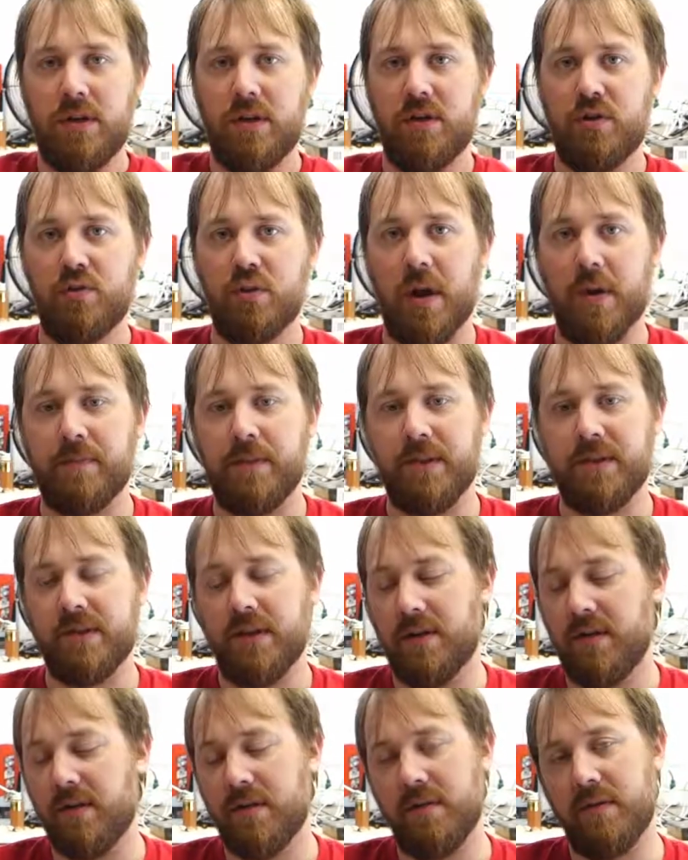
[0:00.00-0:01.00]
drop this
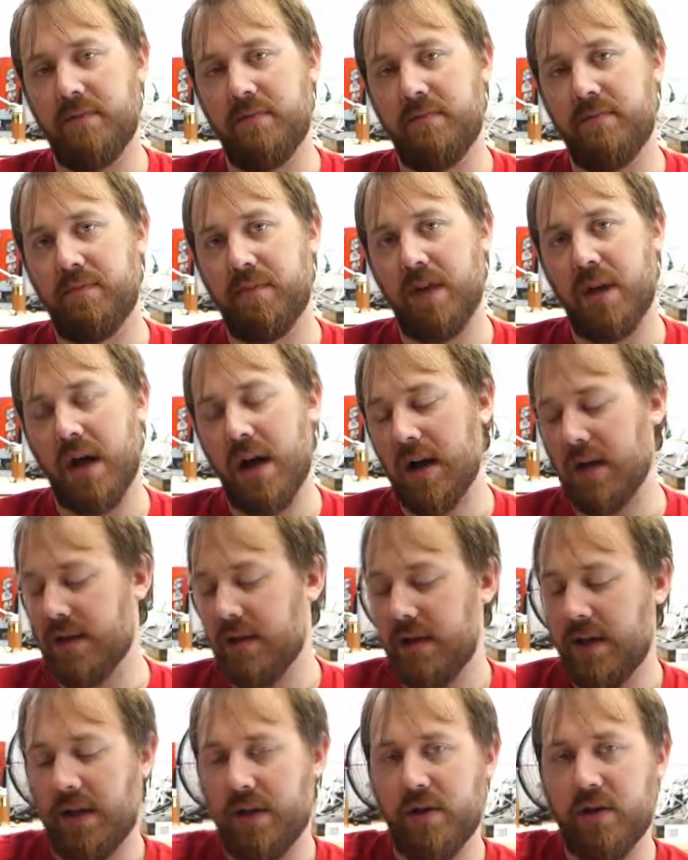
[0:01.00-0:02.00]
into the
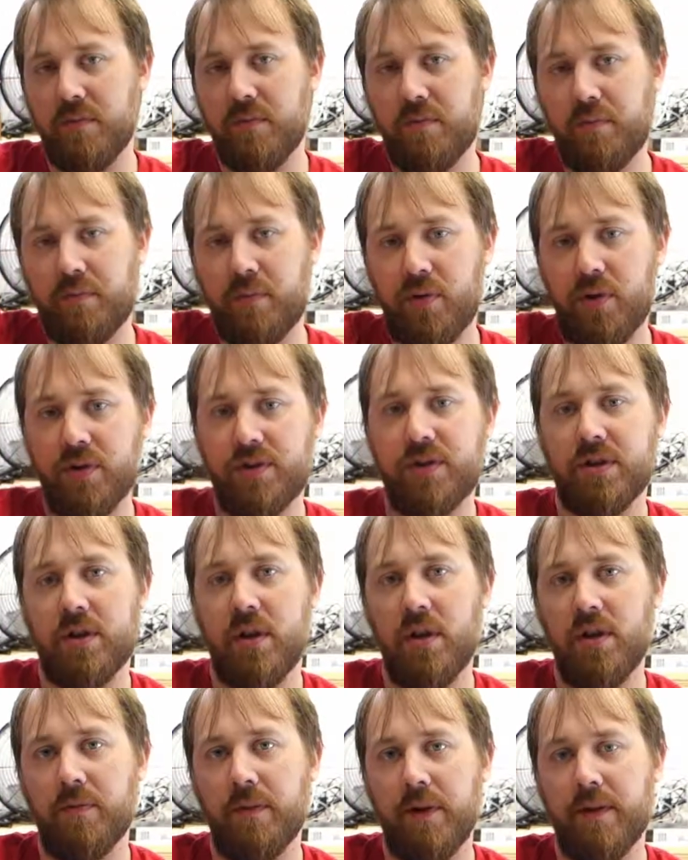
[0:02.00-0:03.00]
block, and then you push it
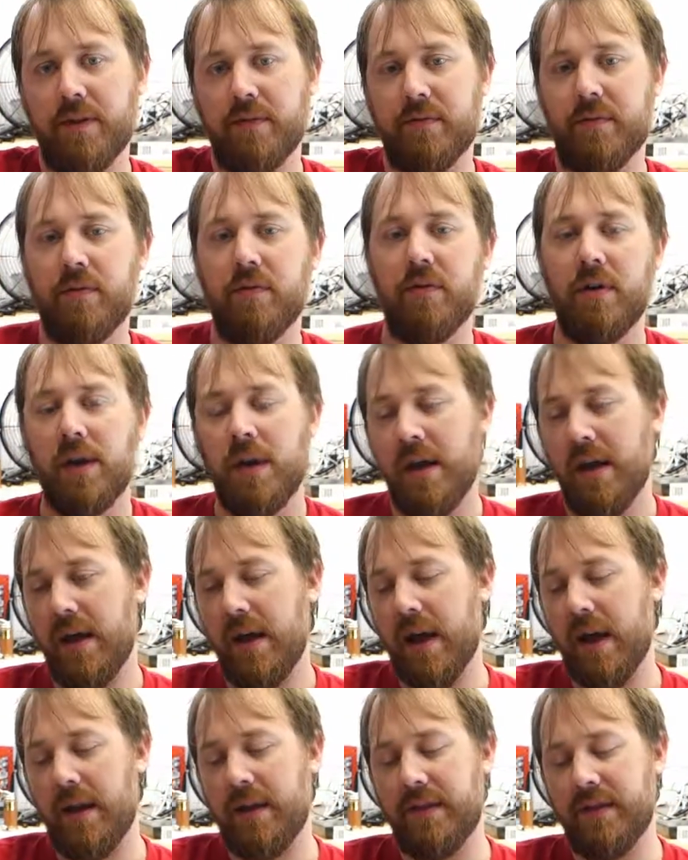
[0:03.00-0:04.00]
all the way through,
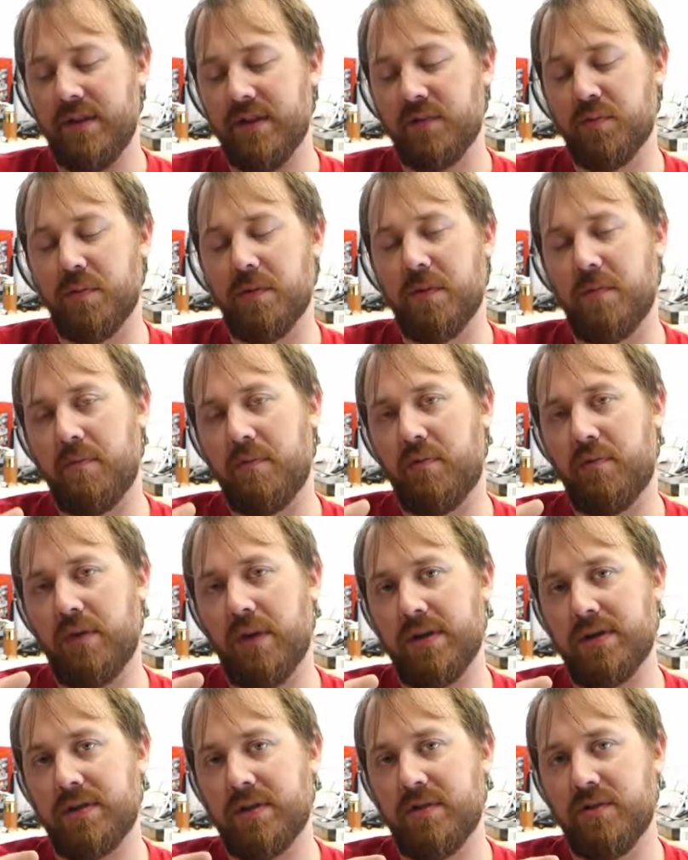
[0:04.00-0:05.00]
and this will
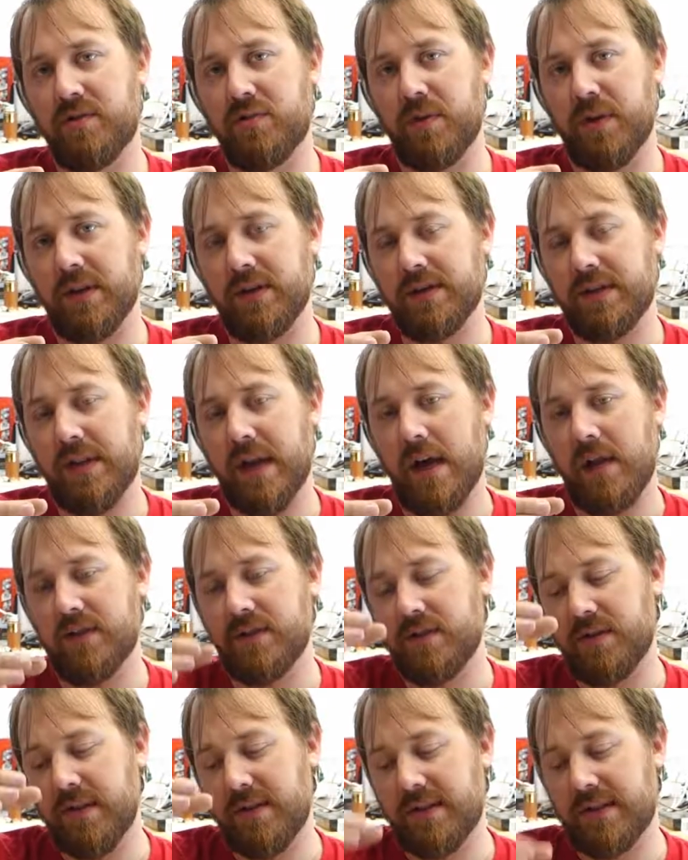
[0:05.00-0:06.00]
compress those rings down
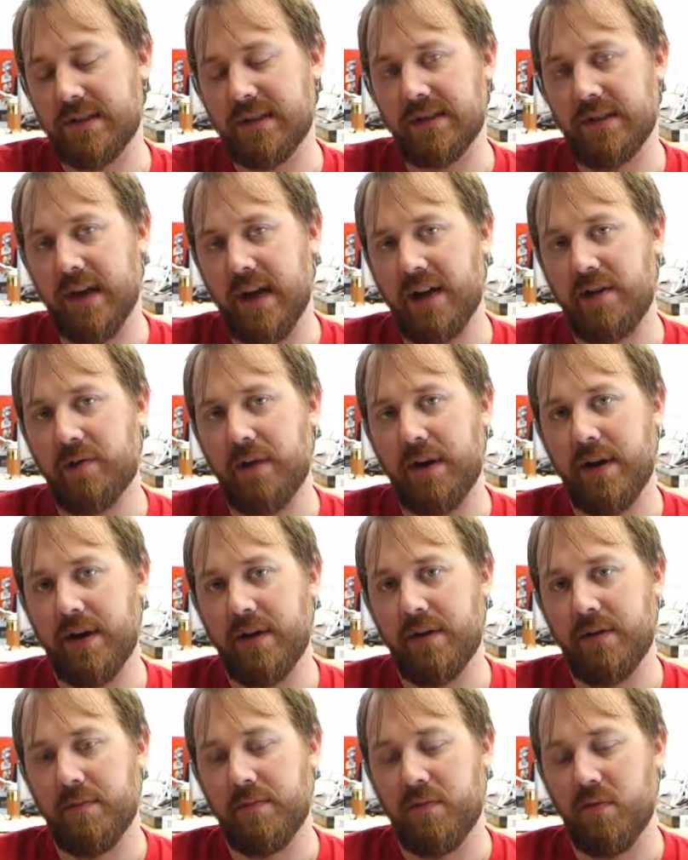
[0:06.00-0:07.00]
so they slide right
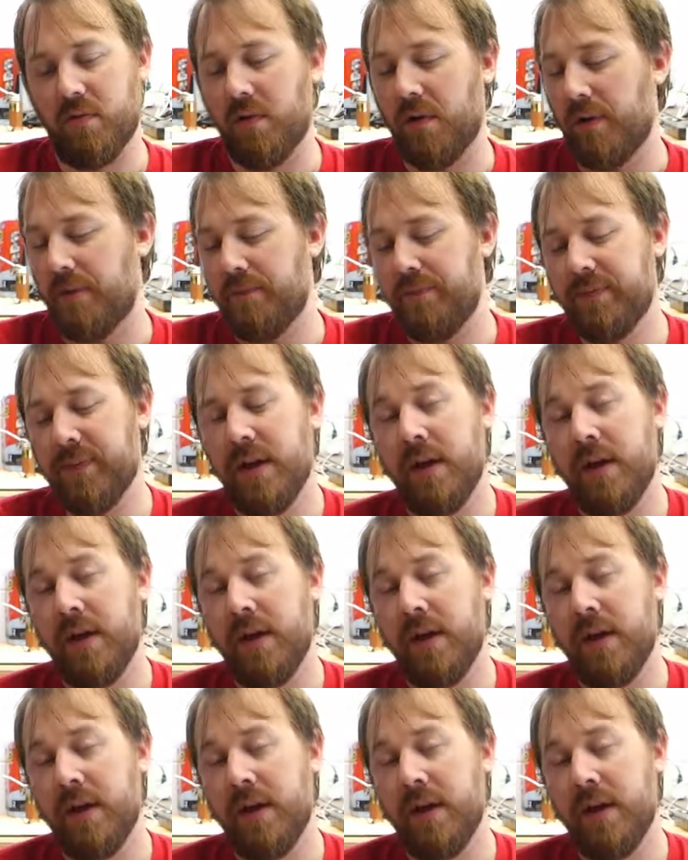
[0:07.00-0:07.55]
into the bore.